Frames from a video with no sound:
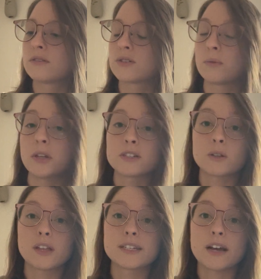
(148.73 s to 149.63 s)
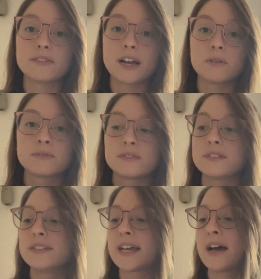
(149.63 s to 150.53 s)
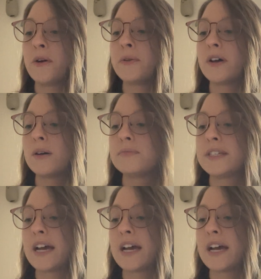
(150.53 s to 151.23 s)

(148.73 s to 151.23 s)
I'm going to slow that down now. Down, up,